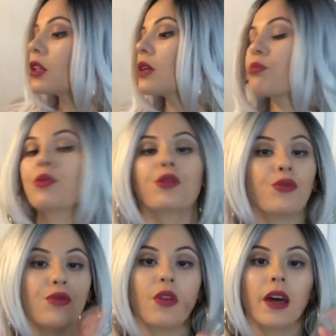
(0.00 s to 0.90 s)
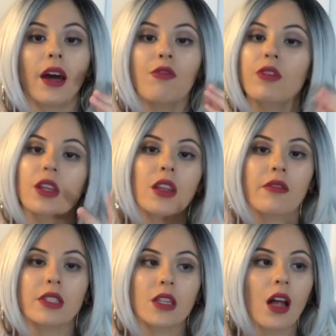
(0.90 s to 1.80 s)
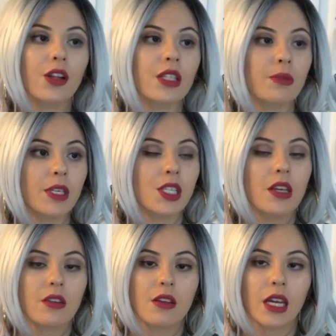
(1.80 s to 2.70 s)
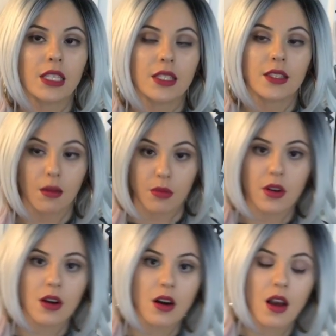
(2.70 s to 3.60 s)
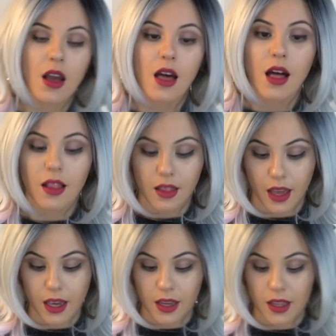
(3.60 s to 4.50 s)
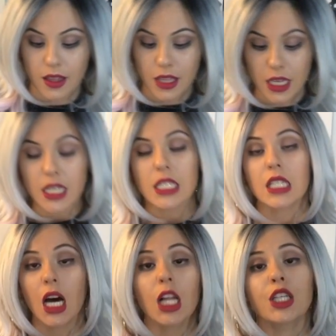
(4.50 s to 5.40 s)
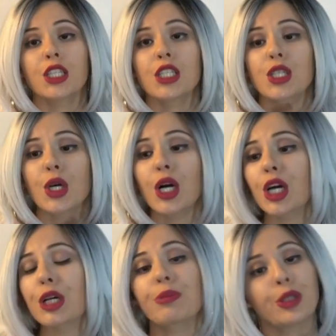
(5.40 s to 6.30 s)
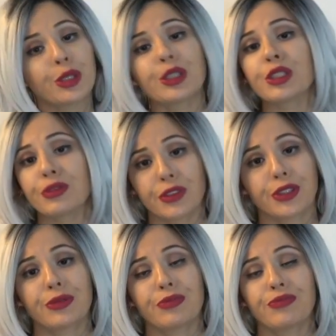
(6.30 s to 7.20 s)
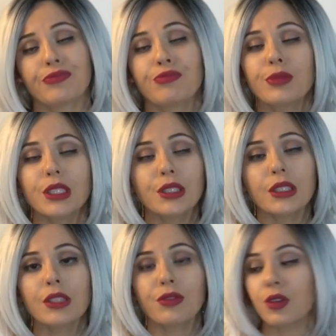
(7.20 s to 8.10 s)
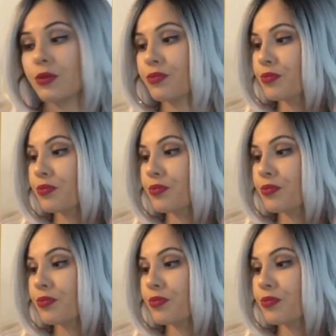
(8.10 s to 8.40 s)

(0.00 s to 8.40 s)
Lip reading: really beautiful. Like, I really love this color, especially in like summer. Like, these colors are beautiful.